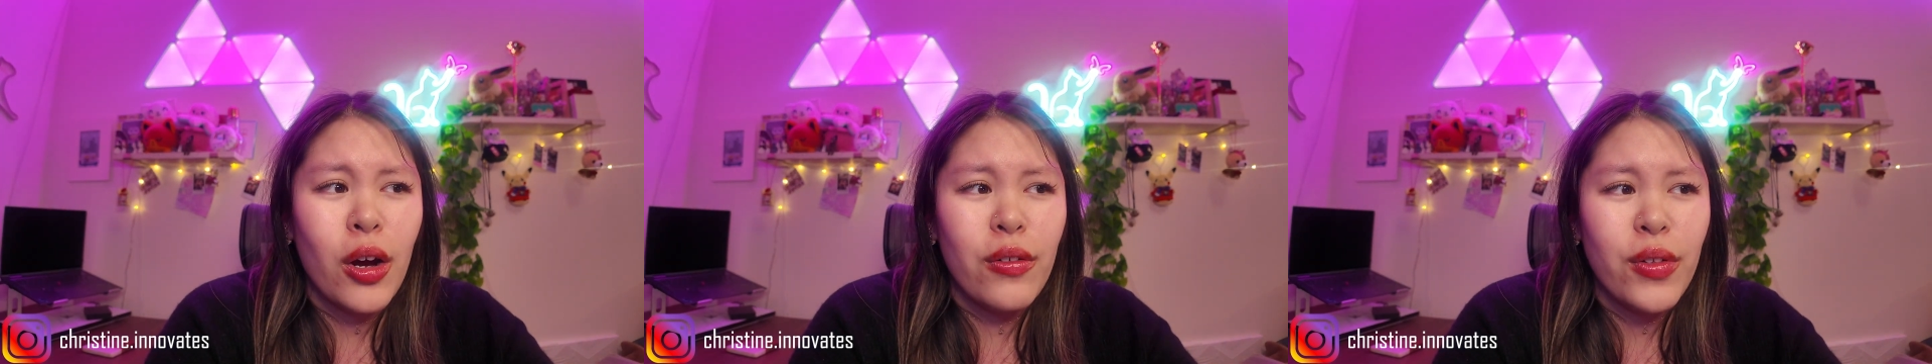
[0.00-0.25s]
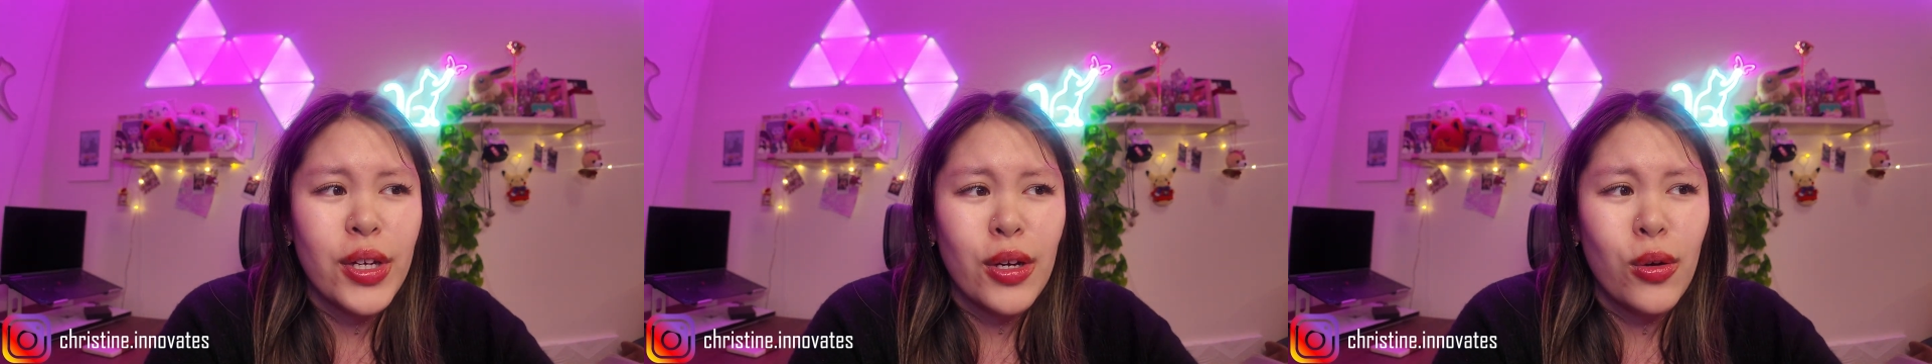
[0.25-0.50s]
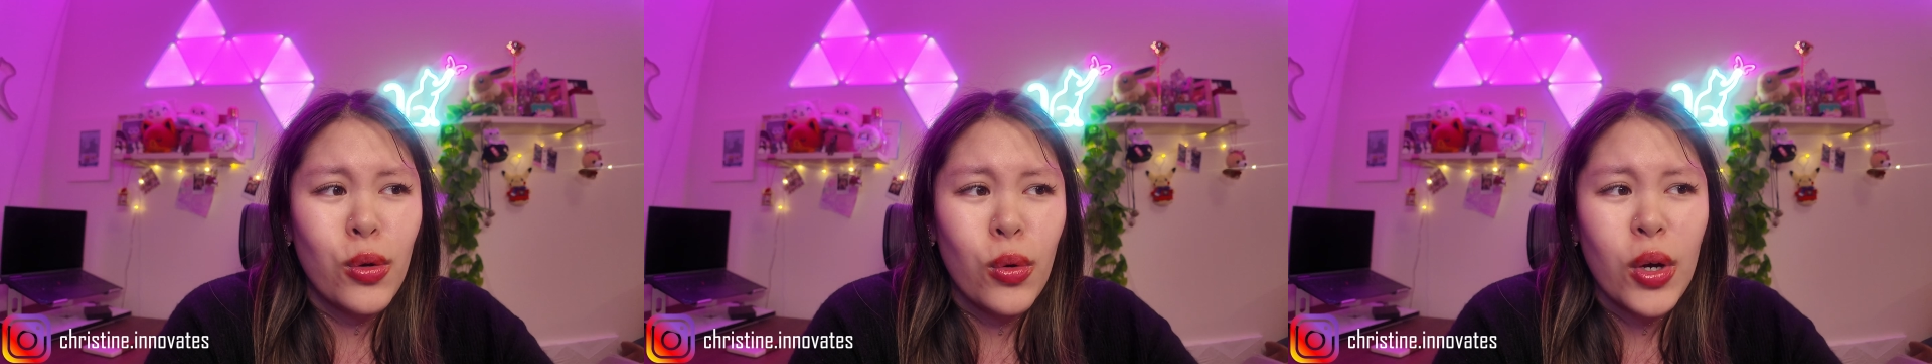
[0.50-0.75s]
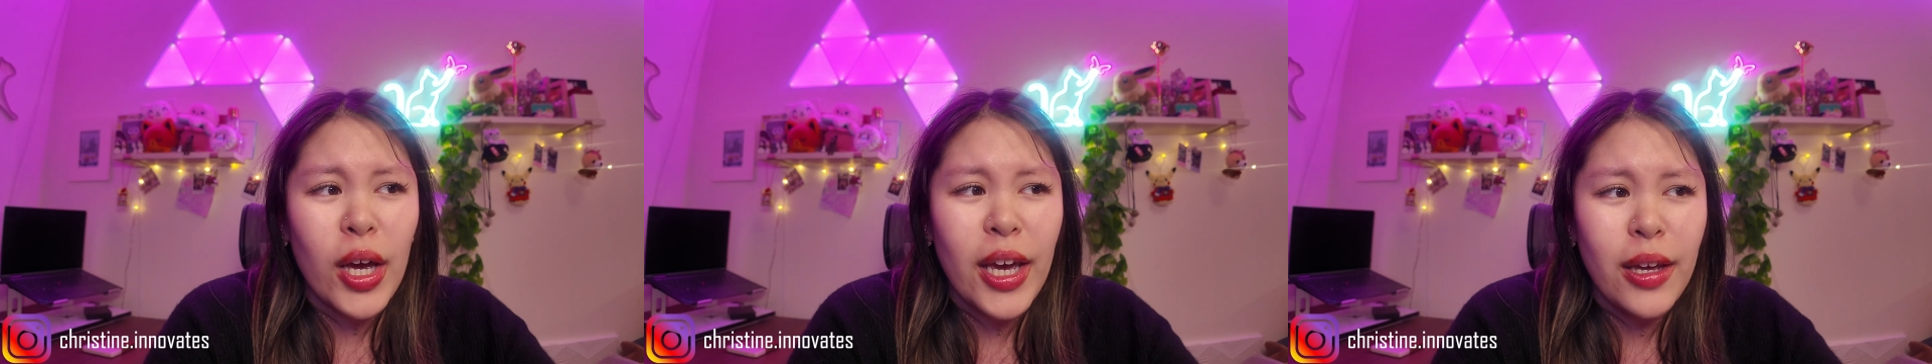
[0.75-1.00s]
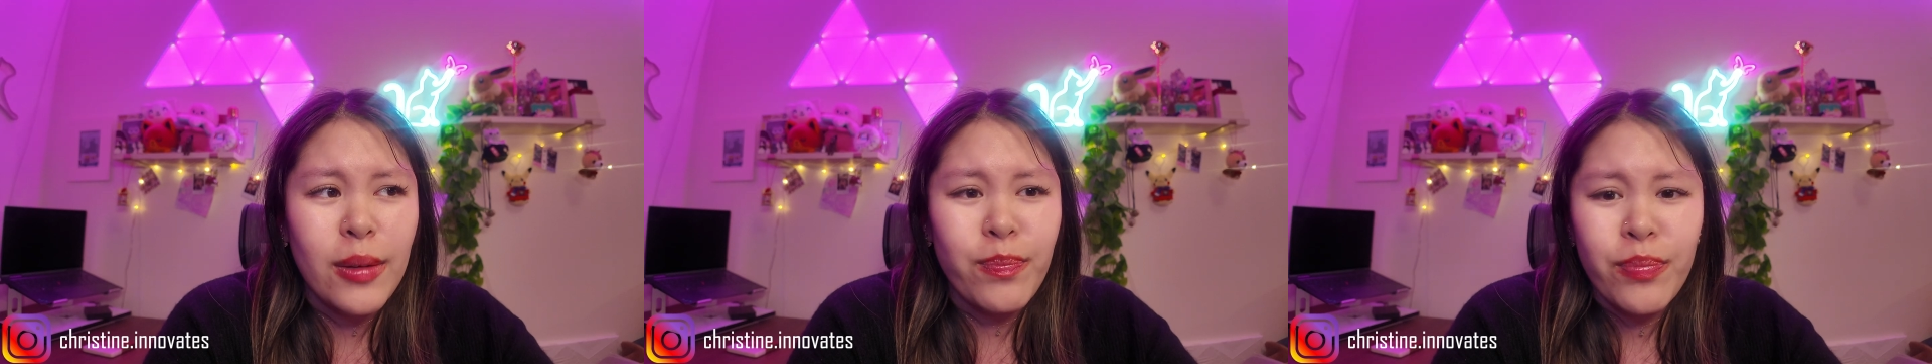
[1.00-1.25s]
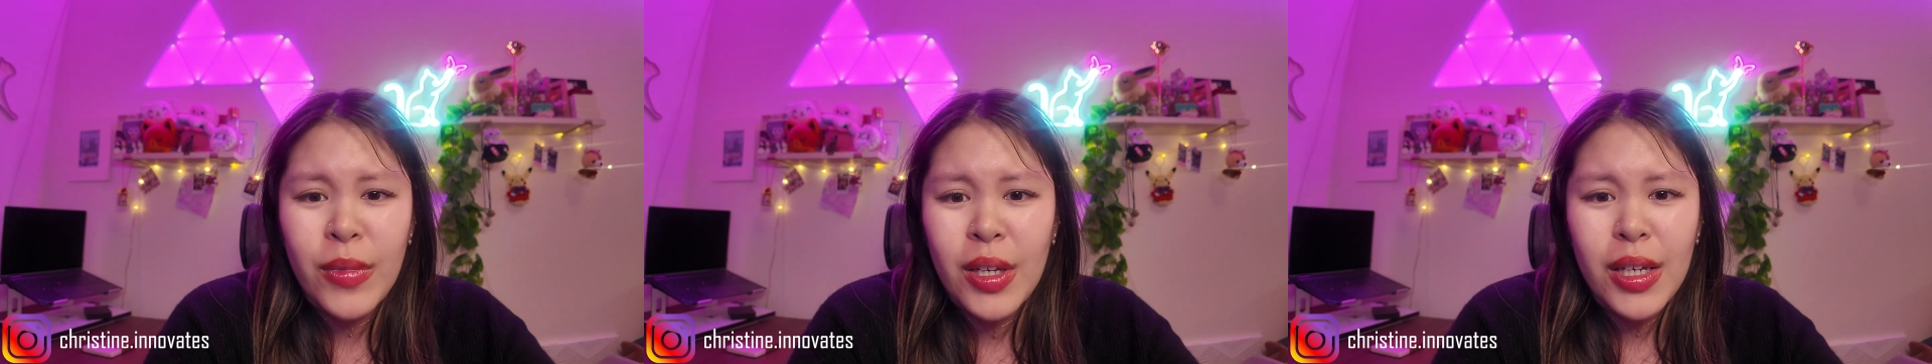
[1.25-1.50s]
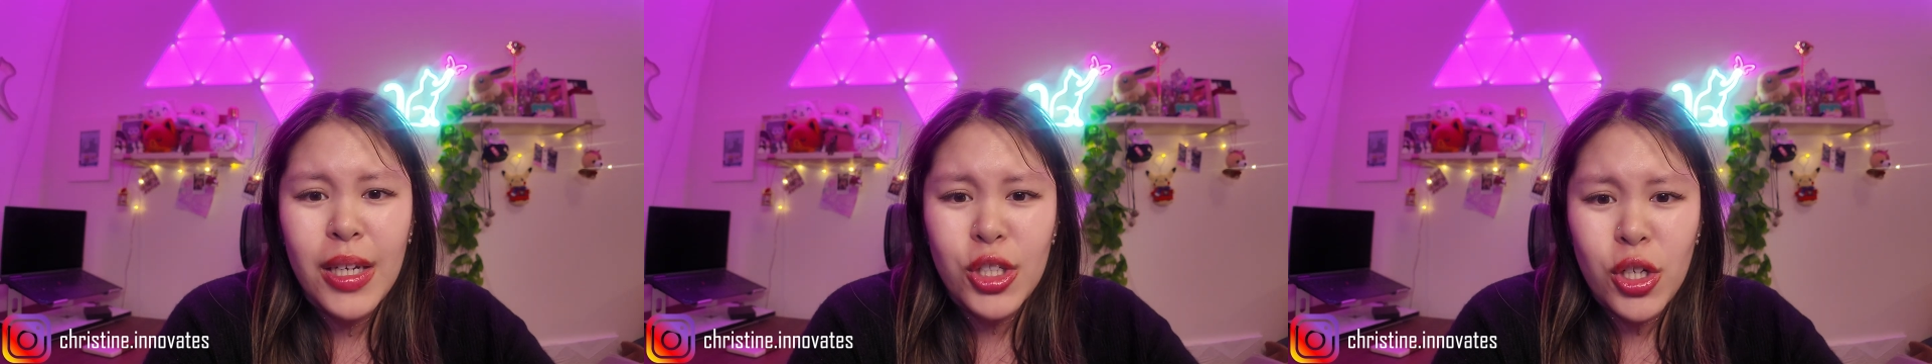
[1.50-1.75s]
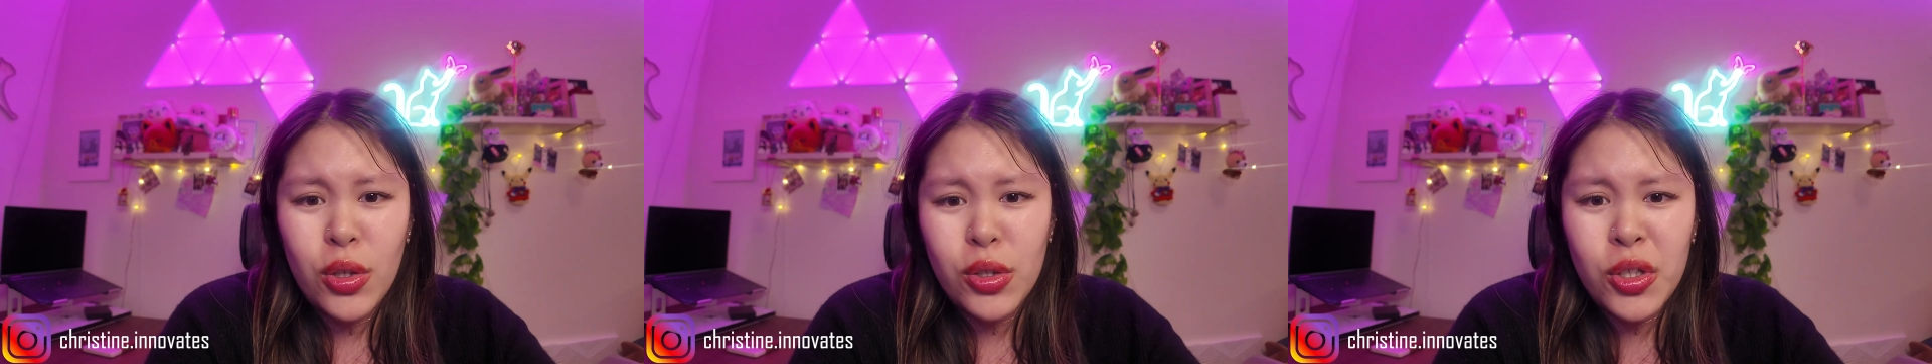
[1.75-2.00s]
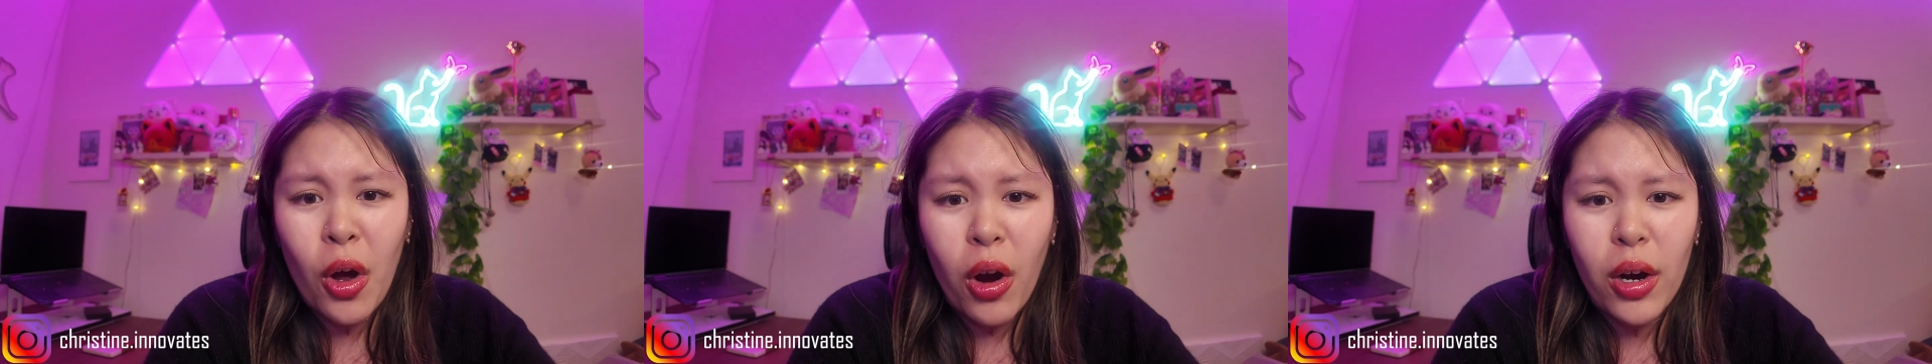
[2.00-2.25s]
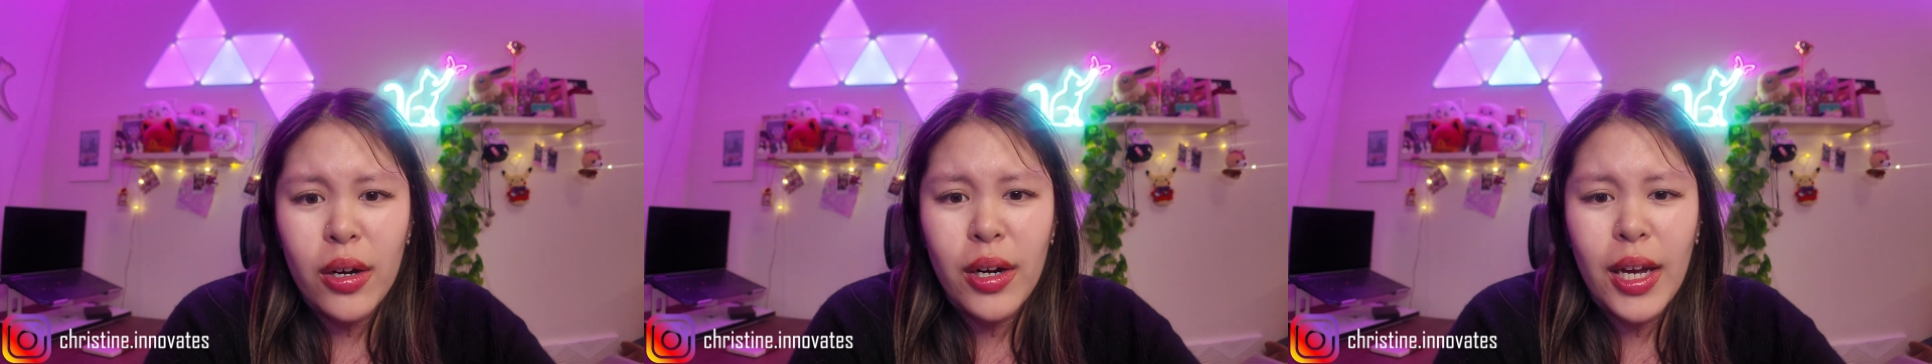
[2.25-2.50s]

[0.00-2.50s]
of like who hit each other's car.